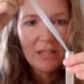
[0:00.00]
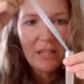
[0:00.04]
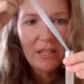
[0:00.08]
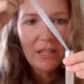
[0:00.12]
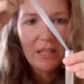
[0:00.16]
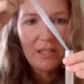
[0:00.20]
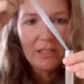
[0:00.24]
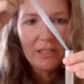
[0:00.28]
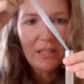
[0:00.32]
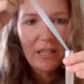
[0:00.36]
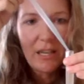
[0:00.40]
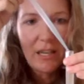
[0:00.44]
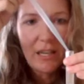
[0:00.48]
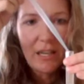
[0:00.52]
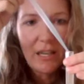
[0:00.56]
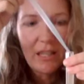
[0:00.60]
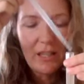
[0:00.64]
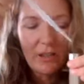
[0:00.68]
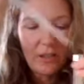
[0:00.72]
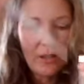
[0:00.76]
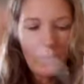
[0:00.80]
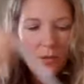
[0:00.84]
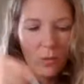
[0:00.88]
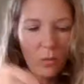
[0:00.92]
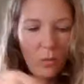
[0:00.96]
say to
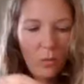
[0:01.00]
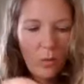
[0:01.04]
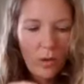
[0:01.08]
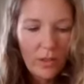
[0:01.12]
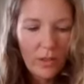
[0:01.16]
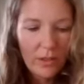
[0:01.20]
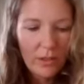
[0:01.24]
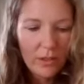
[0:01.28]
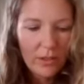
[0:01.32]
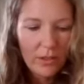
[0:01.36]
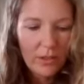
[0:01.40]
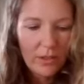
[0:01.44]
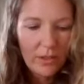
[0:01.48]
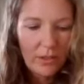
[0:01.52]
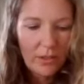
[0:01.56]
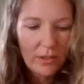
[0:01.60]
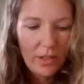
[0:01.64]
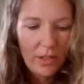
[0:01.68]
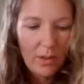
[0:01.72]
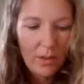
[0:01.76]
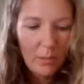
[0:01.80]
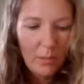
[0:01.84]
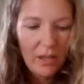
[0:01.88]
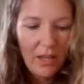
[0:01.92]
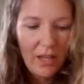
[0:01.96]
add water to the
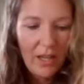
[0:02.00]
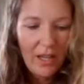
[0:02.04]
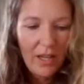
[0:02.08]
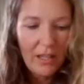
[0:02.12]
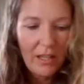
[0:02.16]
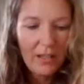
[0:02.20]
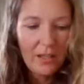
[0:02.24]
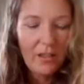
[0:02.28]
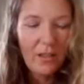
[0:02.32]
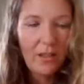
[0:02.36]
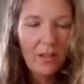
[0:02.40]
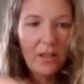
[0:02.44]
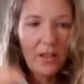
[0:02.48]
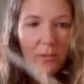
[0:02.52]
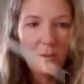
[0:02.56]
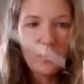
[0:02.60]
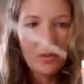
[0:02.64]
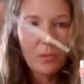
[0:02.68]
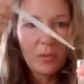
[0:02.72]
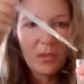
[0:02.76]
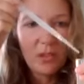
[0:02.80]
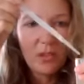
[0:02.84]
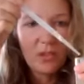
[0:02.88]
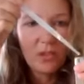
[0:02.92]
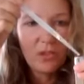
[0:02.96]
top line.
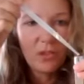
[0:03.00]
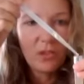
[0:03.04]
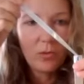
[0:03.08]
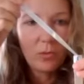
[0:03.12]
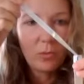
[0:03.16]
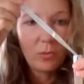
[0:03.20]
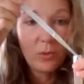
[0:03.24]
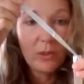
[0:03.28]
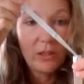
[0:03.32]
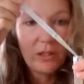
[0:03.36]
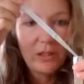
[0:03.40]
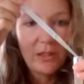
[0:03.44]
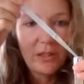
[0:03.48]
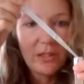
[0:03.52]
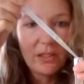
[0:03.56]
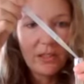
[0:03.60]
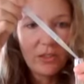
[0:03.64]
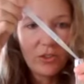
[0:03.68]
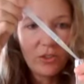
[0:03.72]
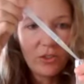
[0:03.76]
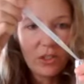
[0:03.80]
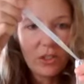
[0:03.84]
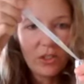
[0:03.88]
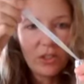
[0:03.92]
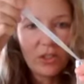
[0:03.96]
Always make sure you read the
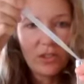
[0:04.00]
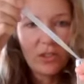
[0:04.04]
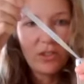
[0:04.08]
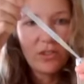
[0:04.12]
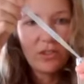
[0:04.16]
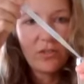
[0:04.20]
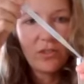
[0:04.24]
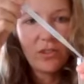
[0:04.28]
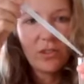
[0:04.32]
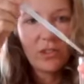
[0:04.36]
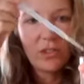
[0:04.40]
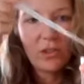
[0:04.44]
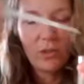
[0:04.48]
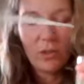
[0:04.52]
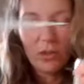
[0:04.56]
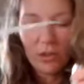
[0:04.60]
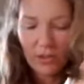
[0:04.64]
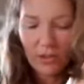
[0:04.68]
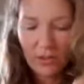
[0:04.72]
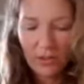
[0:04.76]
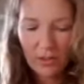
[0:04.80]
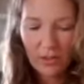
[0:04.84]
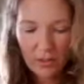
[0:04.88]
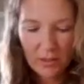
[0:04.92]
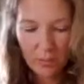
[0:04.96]
instructions for
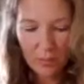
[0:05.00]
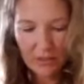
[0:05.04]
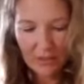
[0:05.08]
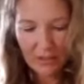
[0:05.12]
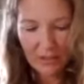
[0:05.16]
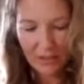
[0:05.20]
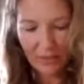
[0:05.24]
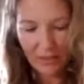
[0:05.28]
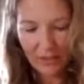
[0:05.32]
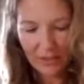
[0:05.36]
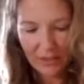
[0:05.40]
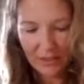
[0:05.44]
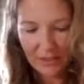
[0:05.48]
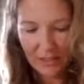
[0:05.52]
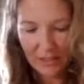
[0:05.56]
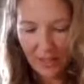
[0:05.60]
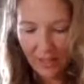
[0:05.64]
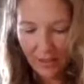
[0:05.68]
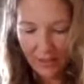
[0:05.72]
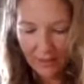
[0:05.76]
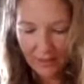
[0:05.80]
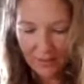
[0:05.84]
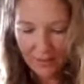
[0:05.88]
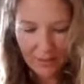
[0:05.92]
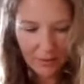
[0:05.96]
your specific
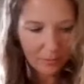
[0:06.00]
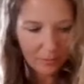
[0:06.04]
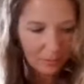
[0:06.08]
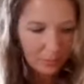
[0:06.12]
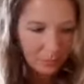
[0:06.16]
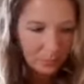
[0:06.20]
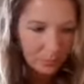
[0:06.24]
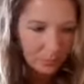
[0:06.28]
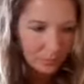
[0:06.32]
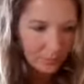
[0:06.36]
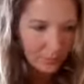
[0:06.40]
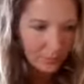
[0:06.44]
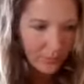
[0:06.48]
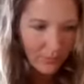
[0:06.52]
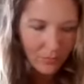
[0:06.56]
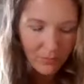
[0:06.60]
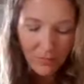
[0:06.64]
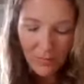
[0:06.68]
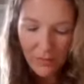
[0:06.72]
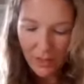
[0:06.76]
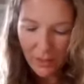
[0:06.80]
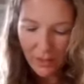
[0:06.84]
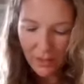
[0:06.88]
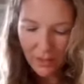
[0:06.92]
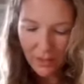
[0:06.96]
test.
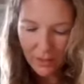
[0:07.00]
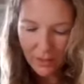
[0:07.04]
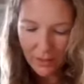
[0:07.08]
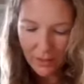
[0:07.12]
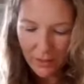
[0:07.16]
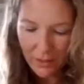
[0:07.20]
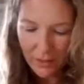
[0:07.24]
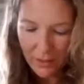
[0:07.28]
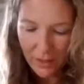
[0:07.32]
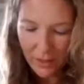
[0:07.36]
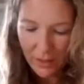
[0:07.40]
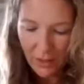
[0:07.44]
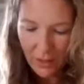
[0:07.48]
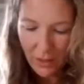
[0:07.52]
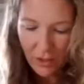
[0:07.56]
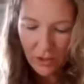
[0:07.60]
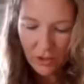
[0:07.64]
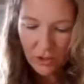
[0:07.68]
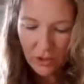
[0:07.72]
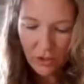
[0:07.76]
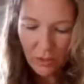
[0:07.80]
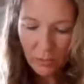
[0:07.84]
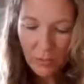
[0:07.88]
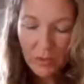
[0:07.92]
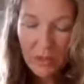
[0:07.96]
And
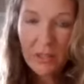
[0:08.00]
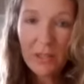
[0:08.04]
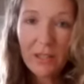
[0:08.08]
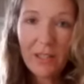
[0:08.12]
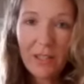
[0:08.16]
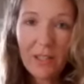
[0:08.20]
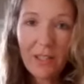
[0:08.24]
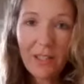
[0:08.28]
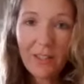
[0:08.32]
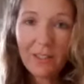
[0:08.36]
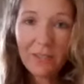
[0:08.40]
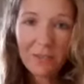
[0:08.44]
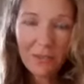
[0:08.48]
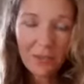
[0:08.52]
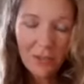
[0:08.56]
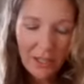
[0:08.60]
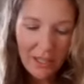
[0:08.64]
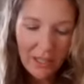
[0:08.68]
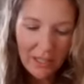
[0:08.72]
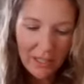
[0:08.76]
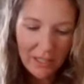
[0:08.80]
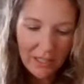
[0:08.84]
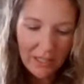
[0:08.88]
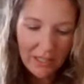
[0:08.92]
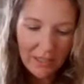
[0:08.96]
don't be
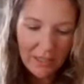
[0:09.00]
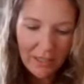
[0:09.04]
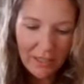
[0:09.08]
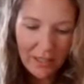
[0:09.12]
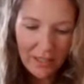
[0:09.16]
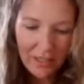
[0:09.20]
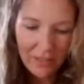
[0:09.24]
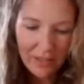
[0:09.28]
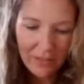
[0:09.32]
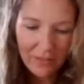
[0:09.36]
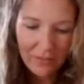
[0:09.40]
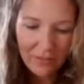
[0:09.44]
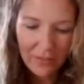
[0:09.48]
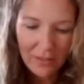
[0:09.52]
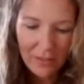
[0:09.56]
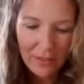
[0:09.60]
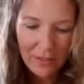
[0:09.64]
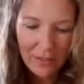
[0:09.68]
afraid of